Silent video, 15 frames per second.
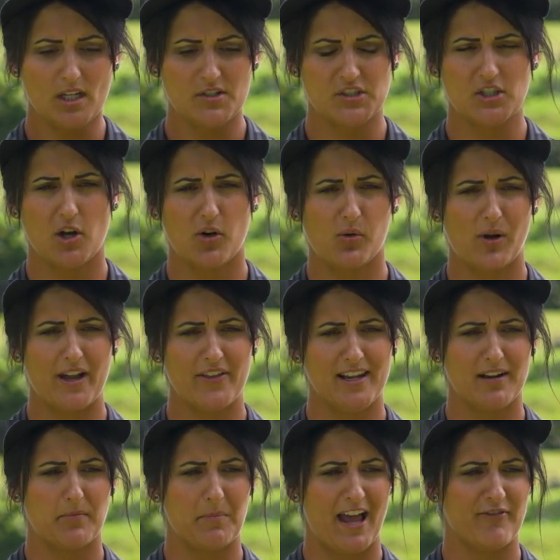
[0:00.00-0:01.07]
So I
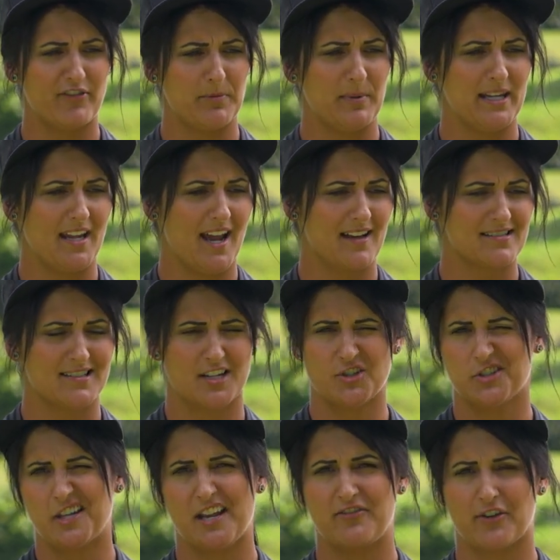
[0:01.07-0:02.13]
think MVP has
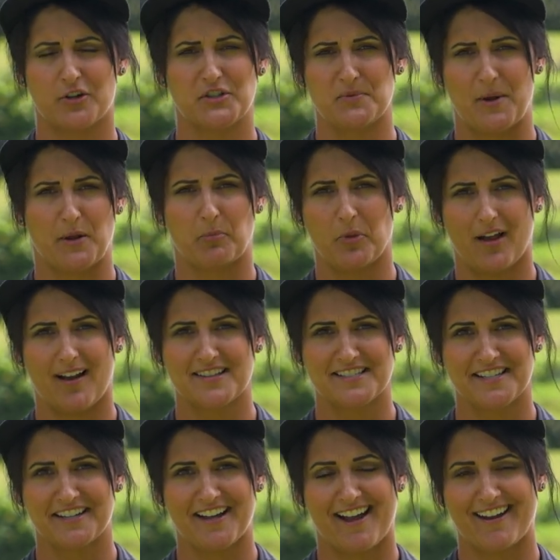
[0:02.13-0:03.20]
such a diverse amount of
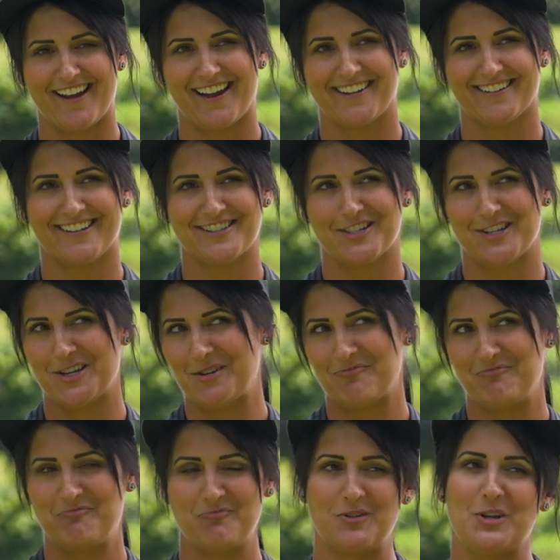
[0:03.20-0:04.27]
plastic, I kind of like to
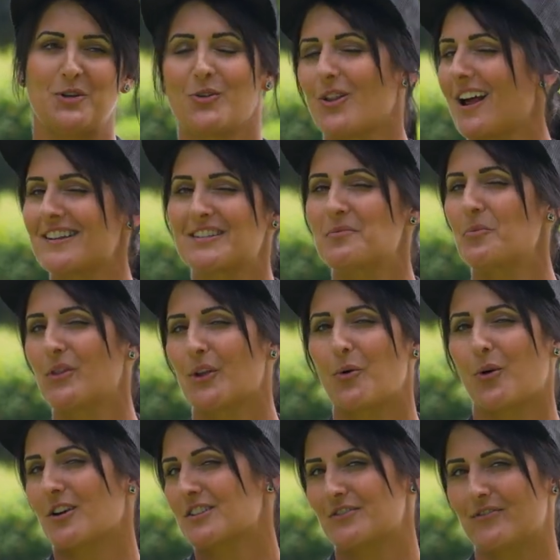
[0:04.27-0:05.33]
utilize them when the
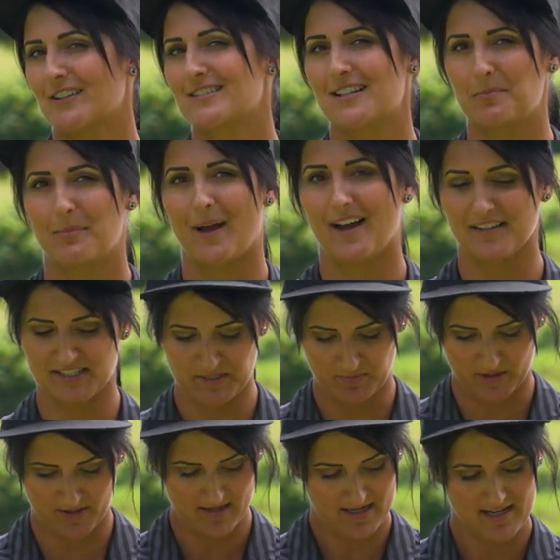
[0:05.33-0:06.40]
course fits it best.
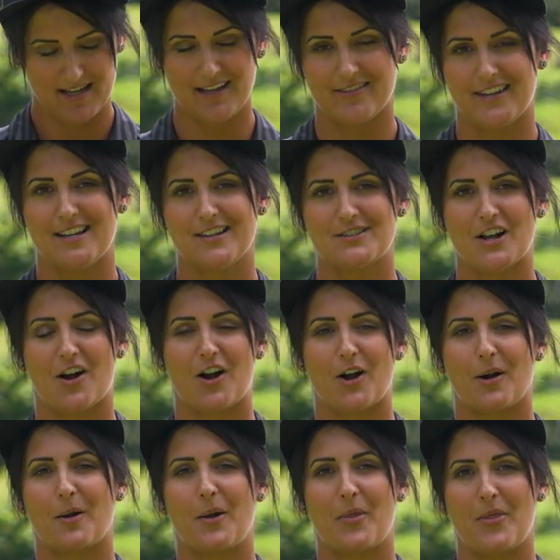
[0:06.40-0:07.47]
But these
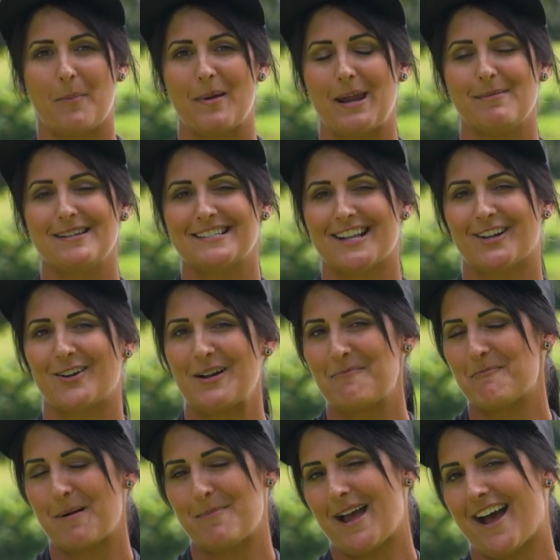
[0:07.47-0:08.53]
are the babies that are
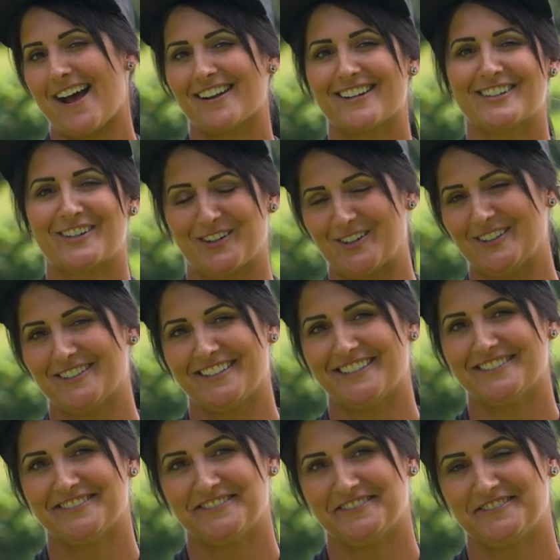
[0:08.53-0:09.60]
in my bag currently.